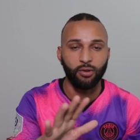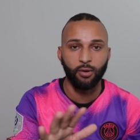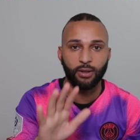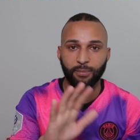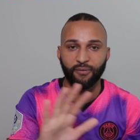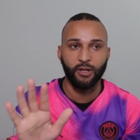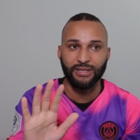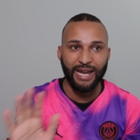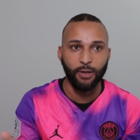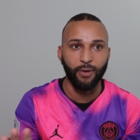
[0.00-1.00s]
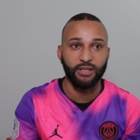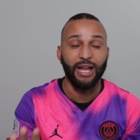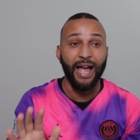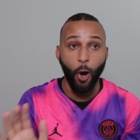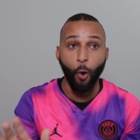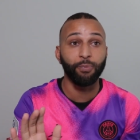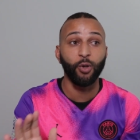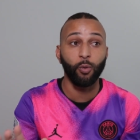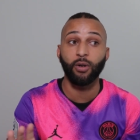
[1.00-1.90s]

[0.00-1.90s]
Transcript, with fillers: your goalkeeper first anyways. I hope no